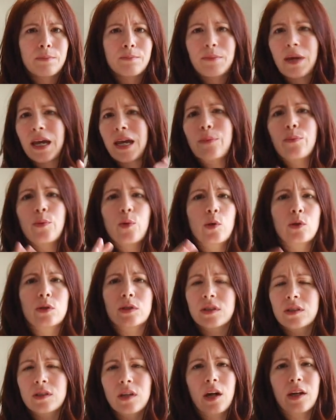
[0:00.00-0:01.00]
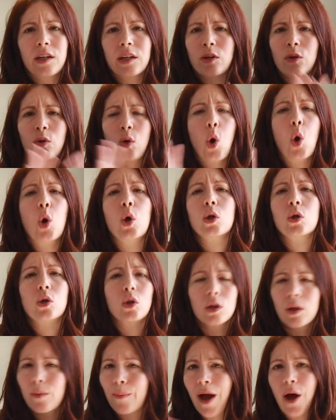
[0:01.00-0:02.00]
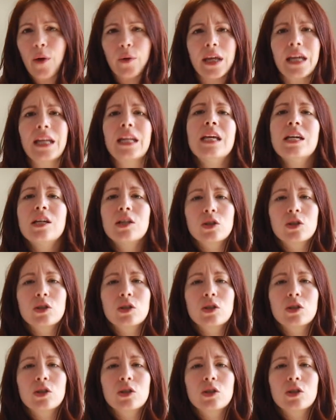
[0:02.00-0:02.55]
paper or study or article about it.